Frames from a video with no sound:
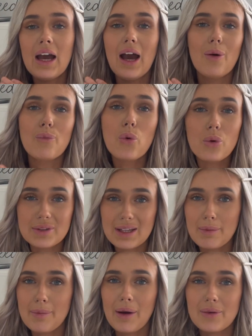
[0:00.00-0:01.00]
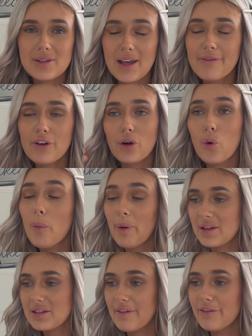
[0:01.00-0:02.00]
and walks him about quarter
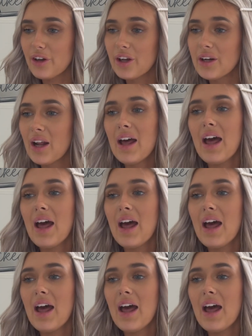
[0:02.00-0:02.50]
past seven.